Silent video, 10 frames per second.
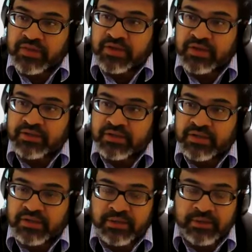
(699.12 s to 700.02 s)

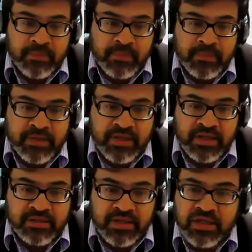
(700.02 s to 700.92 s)

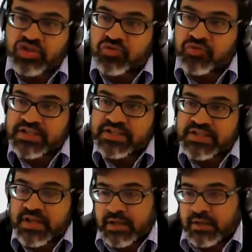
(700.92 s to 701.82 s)
The issue
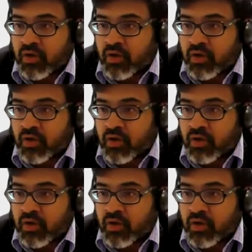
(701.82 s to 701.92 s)
is